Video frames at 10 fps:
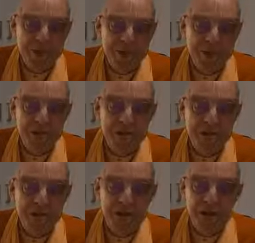
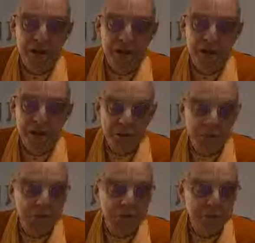Personality of Godhead
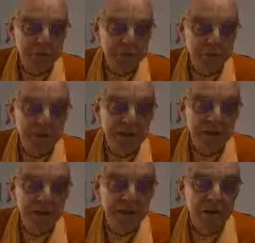appears on this planet